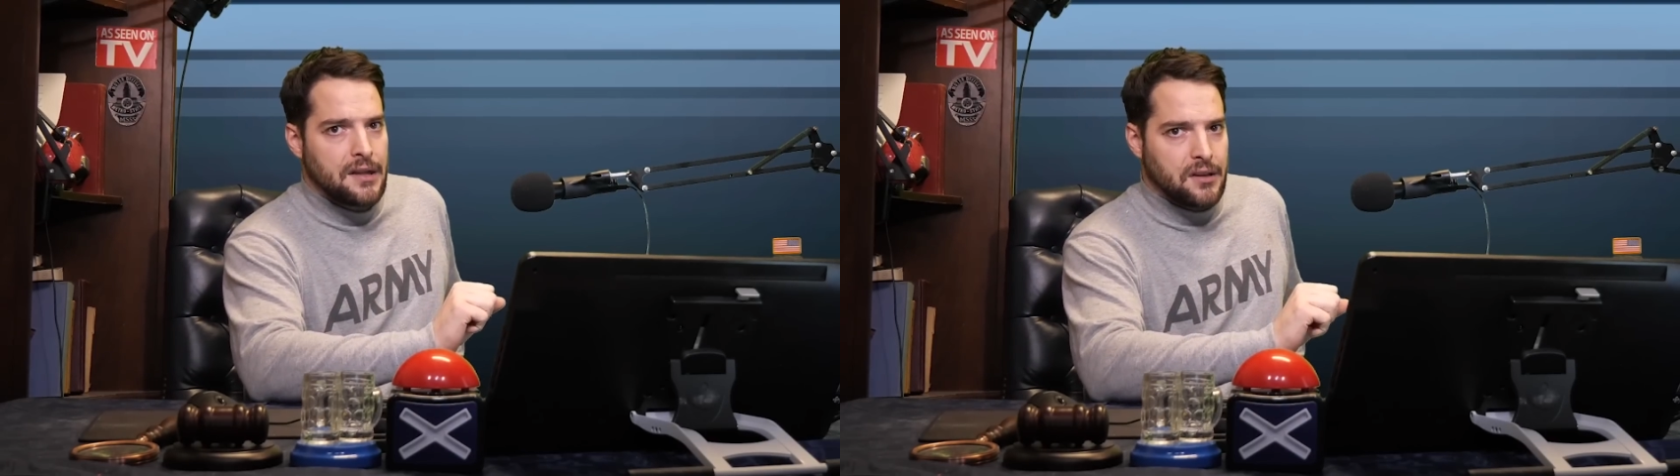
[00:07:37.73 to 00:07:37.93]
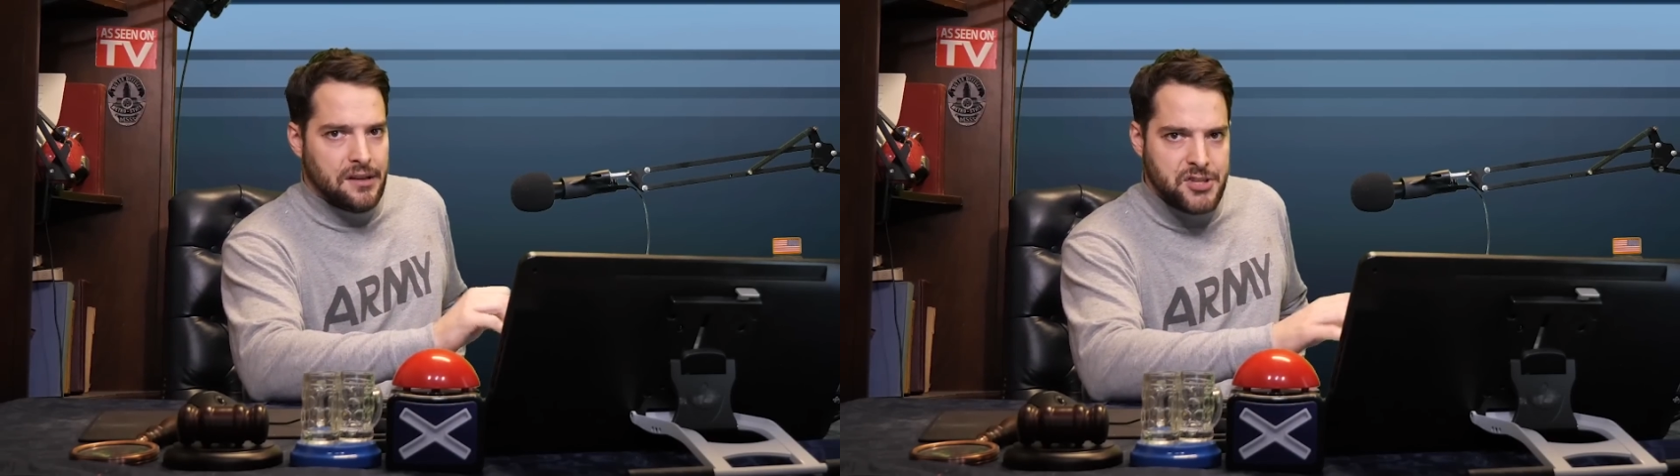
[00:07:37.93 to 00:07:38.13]

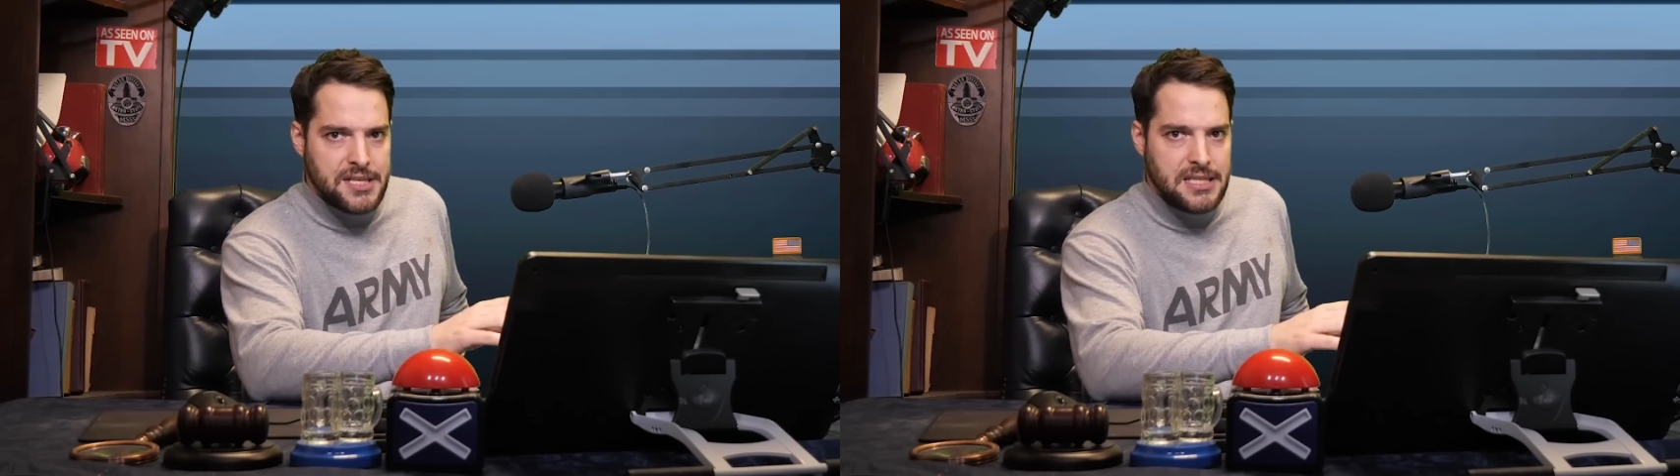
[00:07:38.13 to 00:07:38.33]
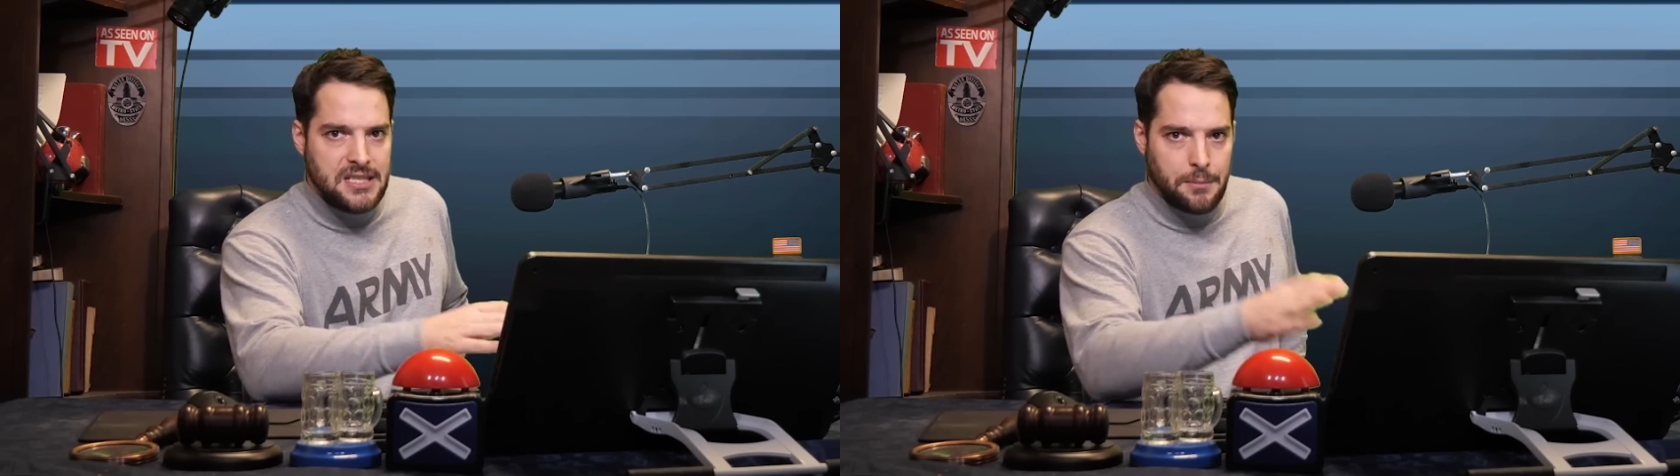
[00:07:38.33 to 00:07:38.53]
the
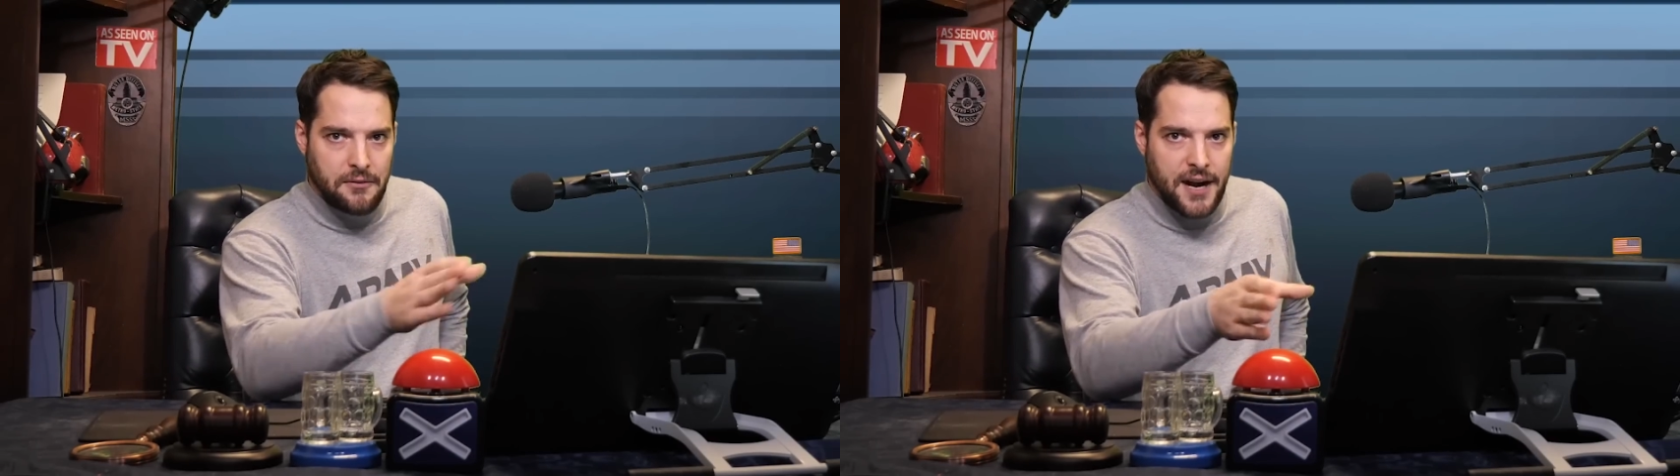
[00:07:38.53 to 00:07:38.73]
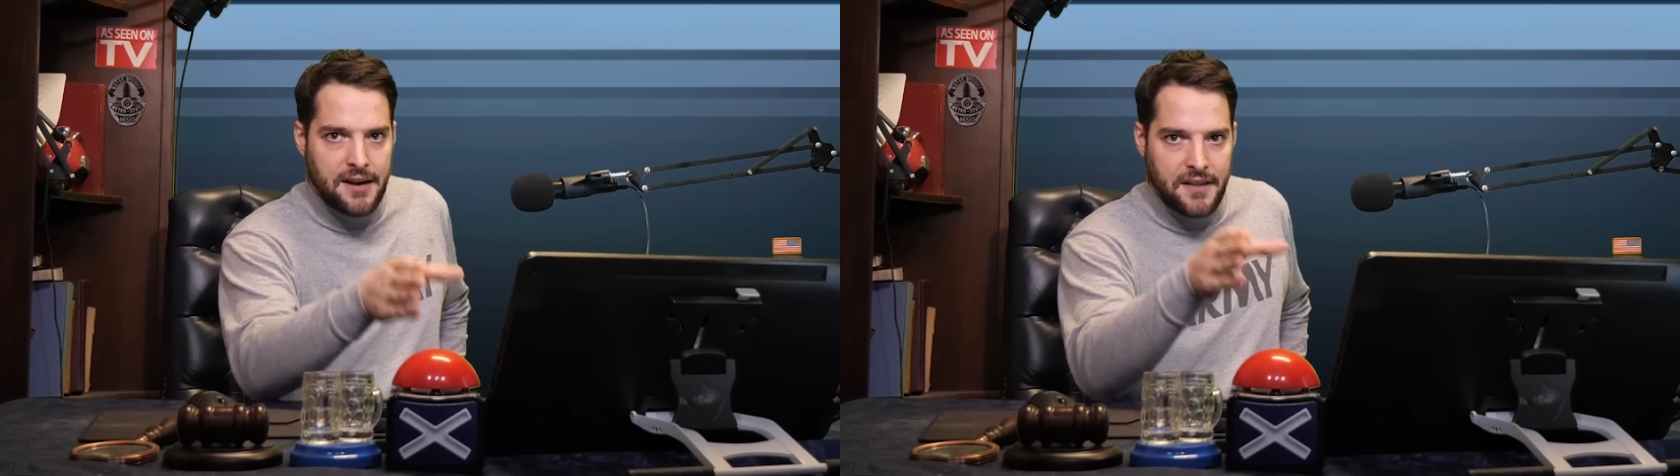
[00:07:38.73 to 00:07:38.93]
logistics of
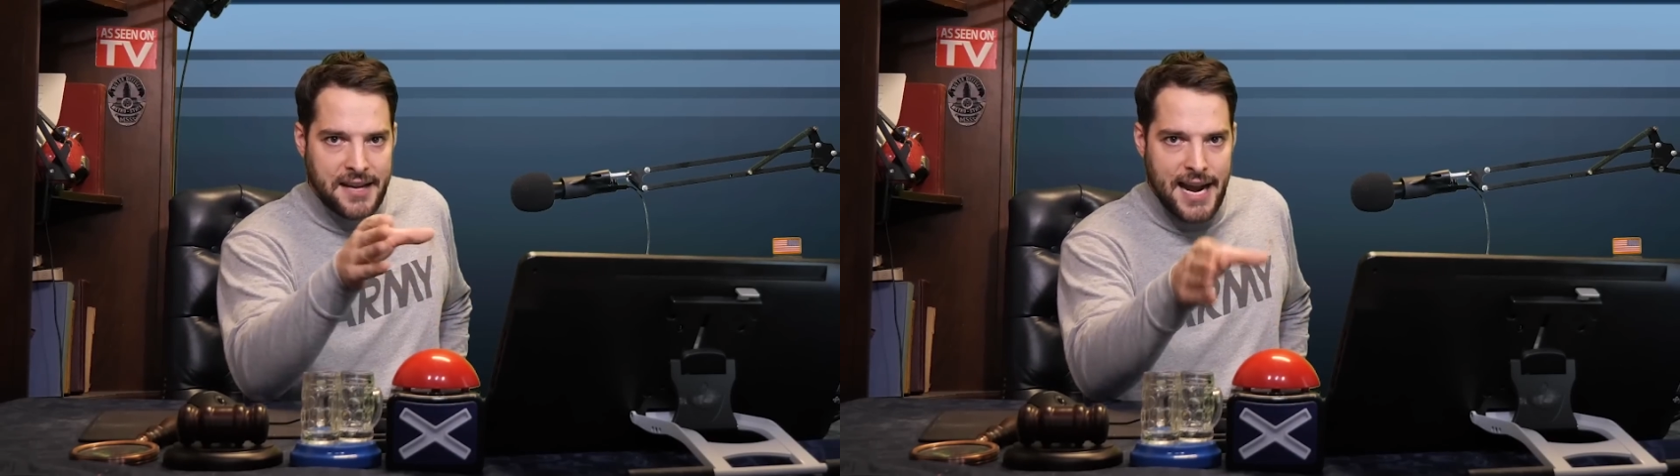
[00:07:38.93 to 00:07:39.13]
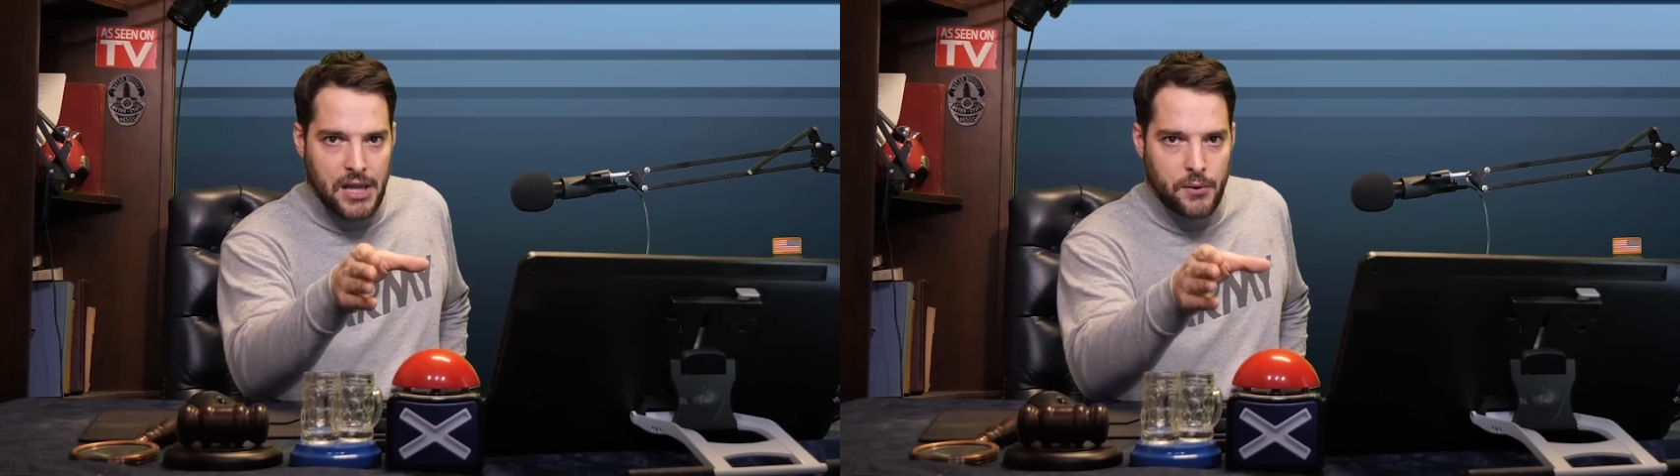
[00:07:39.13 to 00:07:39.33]
providing the
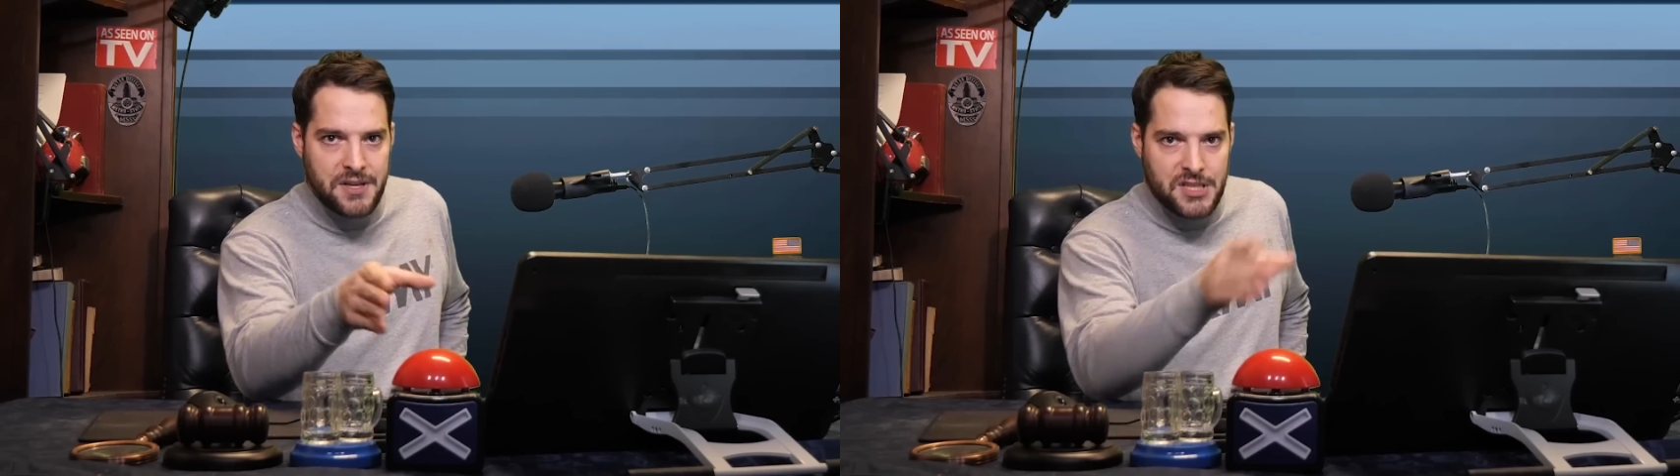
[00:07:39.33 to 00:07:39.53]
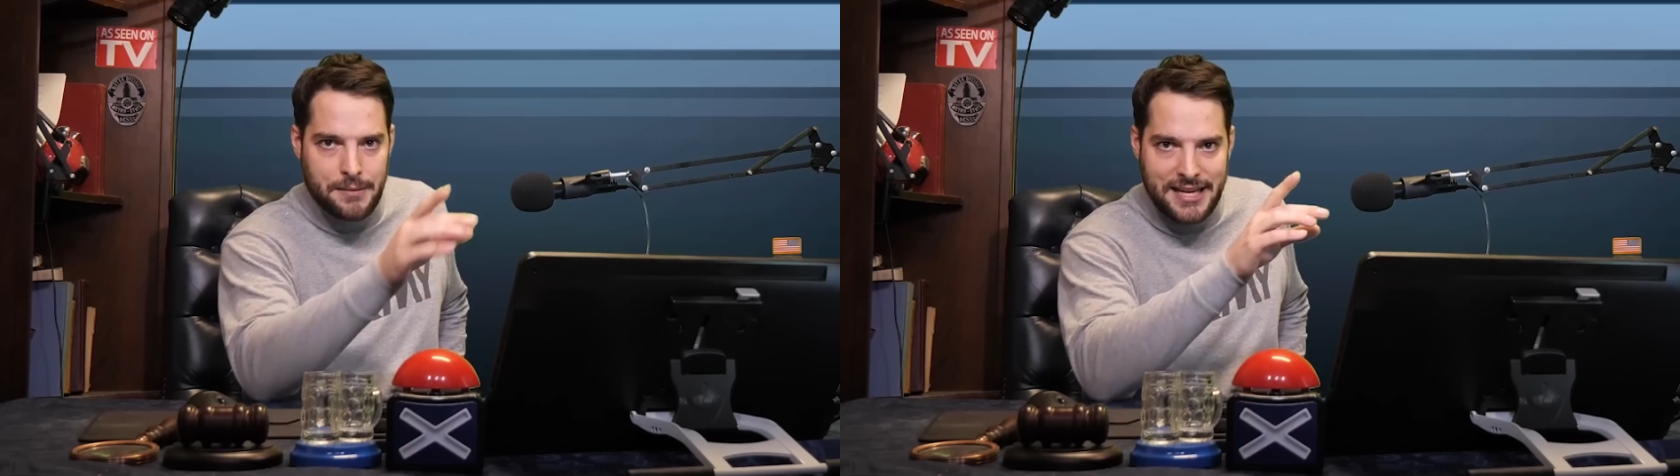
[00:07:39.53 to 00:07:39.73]

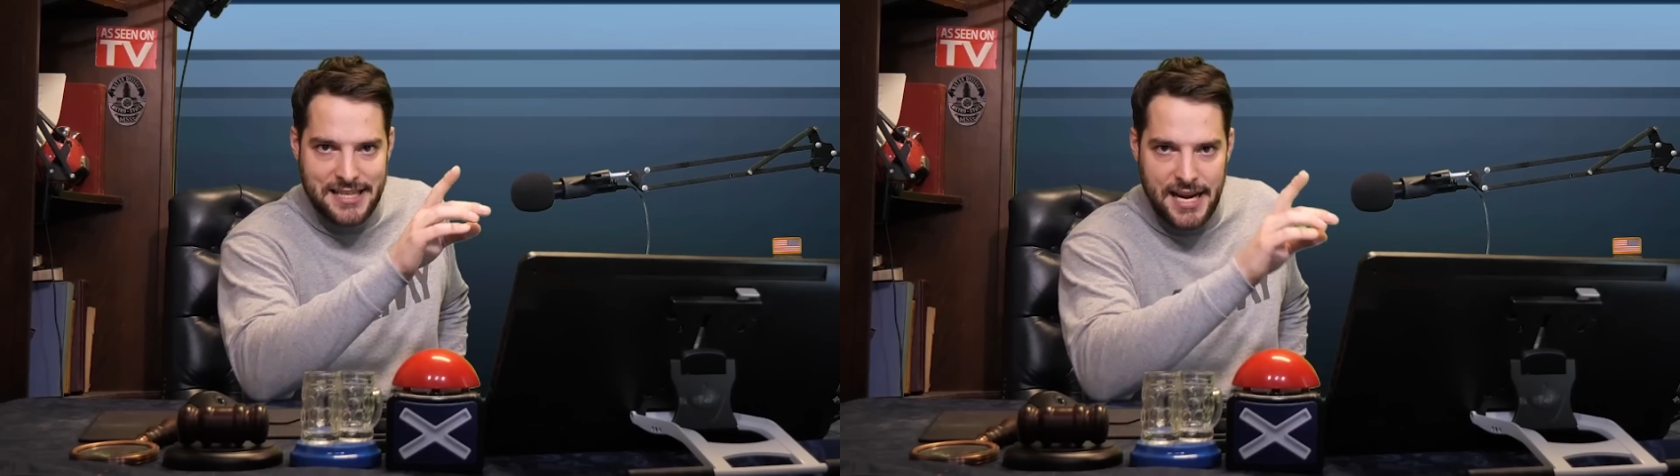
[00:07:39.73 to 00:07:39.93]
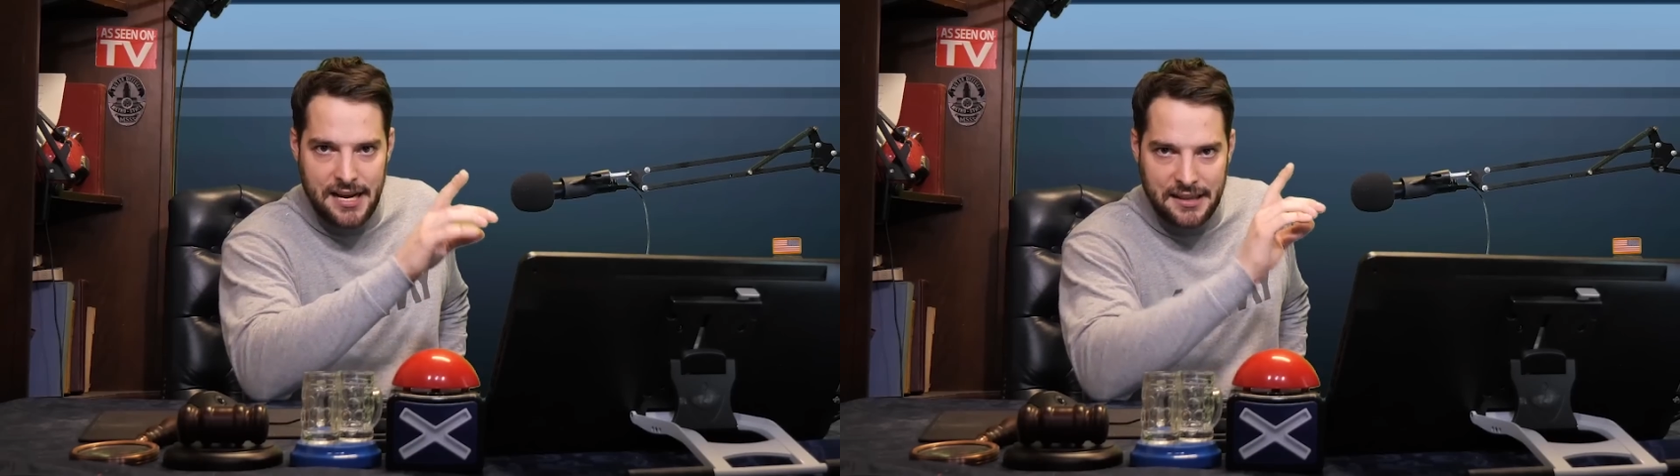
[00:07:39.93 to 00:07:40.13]
calories to
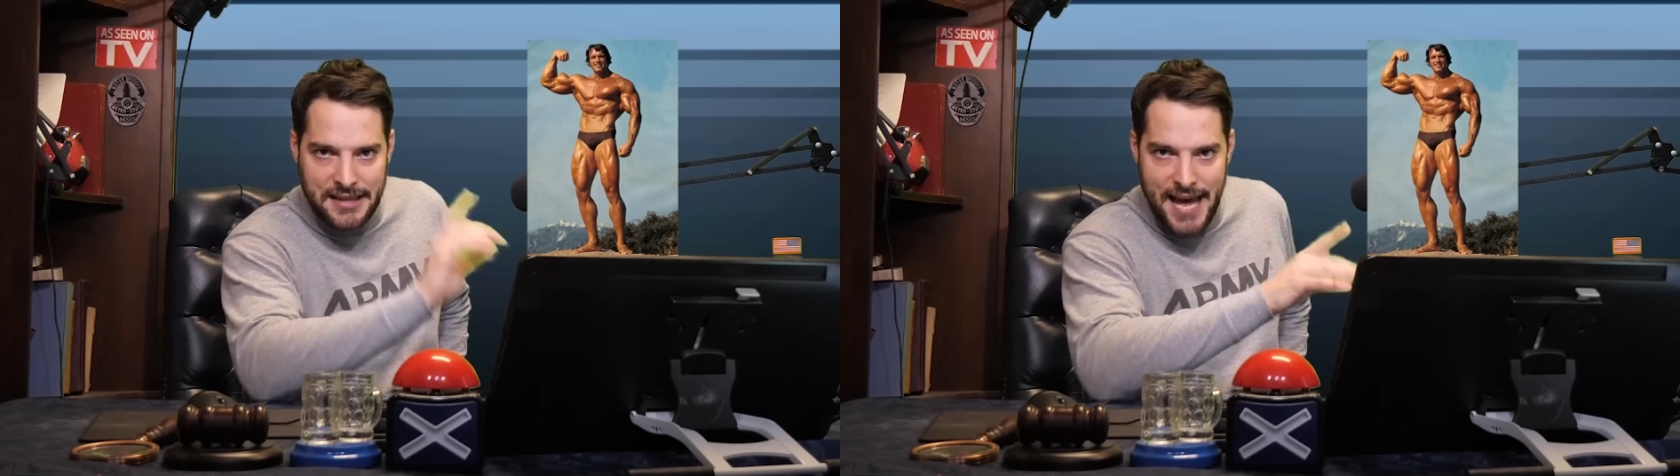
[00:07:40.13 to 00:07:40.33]
maintain